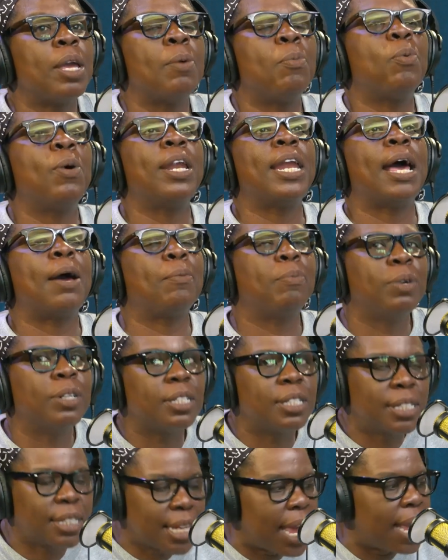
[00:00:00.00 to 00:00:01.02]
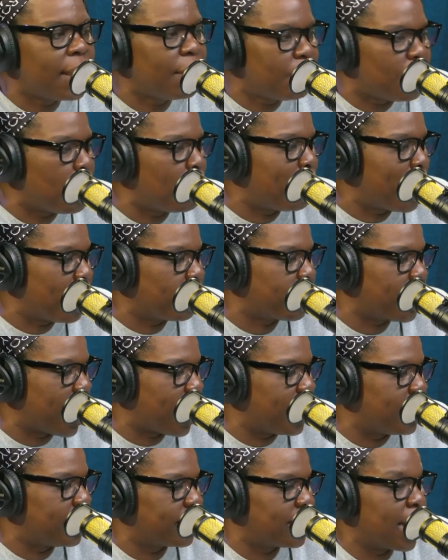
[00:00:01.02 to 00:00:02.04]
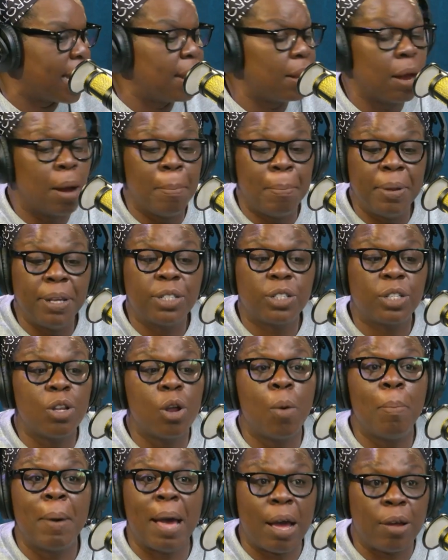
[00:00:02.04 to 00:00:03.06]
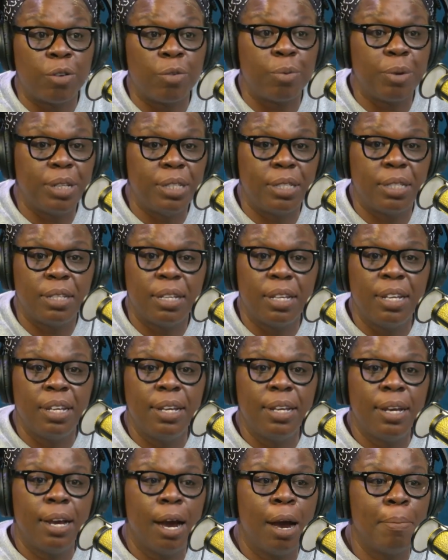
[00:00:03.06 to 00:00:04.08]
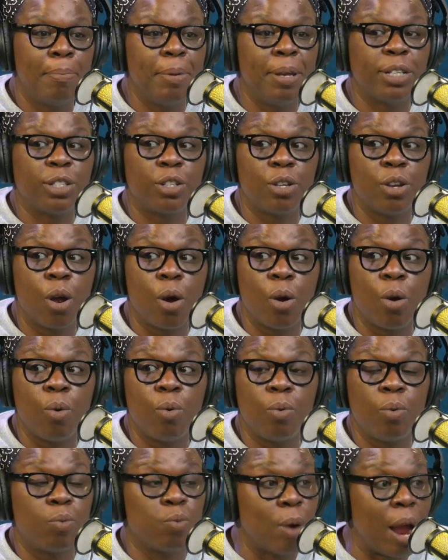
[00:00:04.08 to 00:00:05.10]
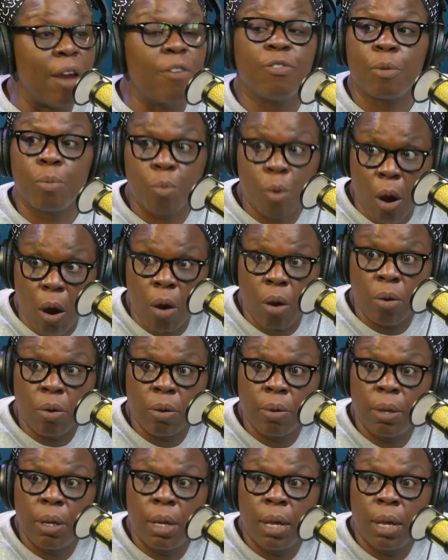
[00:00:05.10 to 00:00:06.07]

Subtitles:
what I would say about that is that a bitch know boundaries, a bitch know right from wrong,